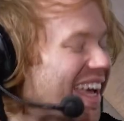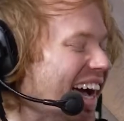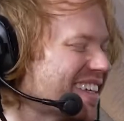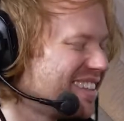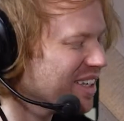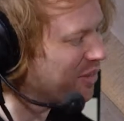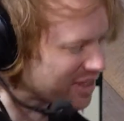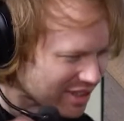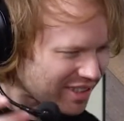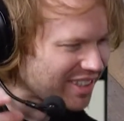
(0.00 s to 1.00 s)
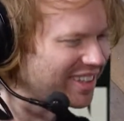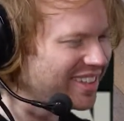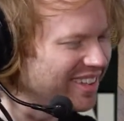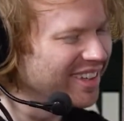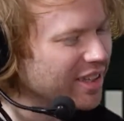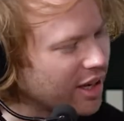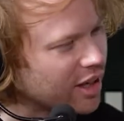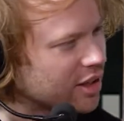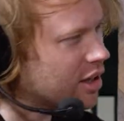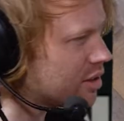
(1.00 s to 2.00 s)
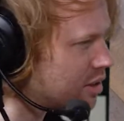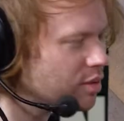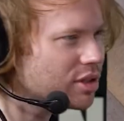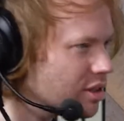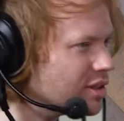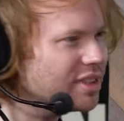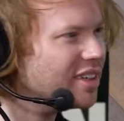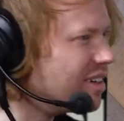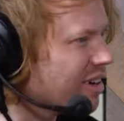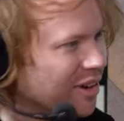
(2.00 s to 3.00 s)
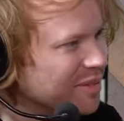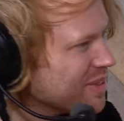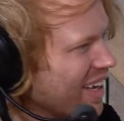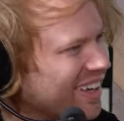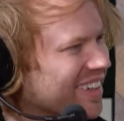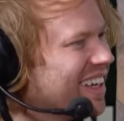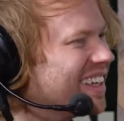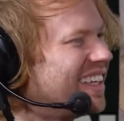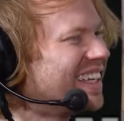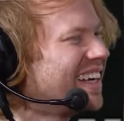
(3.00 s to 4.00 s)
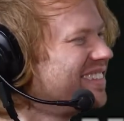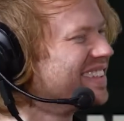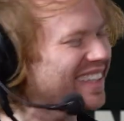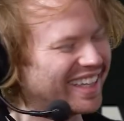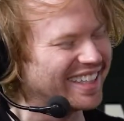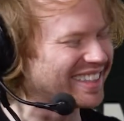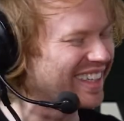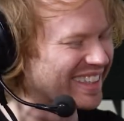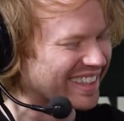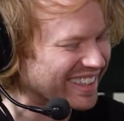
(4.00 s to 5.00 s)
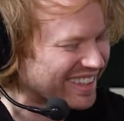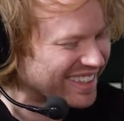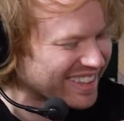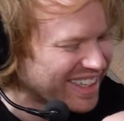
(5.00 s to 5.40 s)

He goes, Wesley, I see we're shooting near your hometown. It's not as guilty